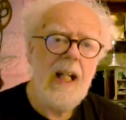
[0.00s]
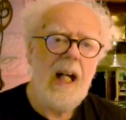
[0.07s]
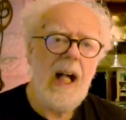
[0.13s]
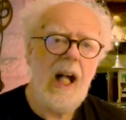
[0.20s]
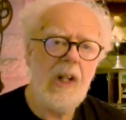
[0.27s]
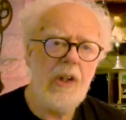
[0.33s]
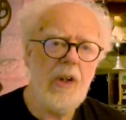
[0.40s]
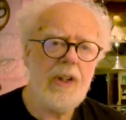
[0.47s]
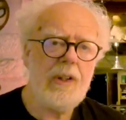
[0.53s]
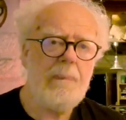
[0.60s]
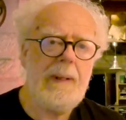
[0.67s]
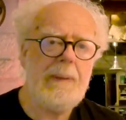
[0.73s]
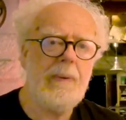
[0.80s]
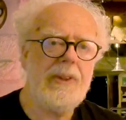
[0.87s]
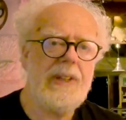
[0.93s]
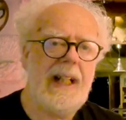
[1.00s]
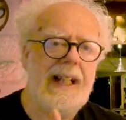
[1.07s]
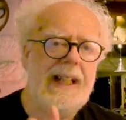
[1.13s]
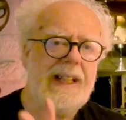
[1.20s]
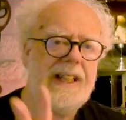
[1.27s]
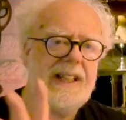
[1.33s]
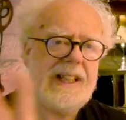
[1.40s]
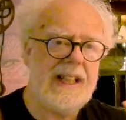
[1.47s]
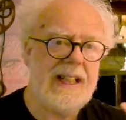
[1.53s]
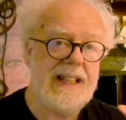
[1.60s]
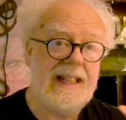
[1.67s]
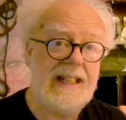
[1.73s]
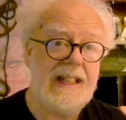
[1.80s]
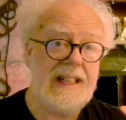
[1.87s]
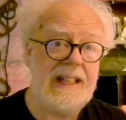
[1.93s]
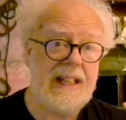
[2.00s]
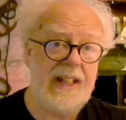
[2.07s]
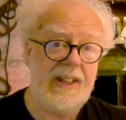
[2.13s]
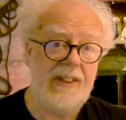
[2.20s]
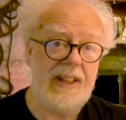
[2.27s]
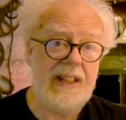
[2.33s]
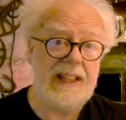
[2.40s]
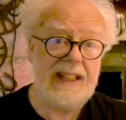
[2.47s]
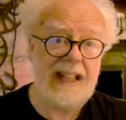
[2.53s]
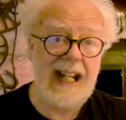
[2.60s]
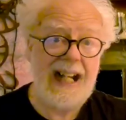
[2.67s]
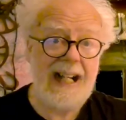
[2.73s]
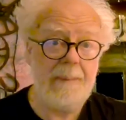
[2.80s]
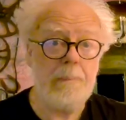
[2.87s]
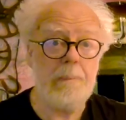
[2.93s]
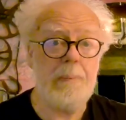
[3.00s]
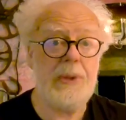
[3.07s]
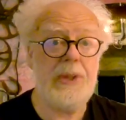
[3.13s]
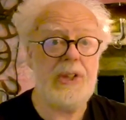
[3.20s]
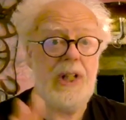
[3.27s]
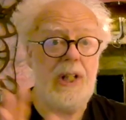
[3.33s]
A lot of people take sides and are in camps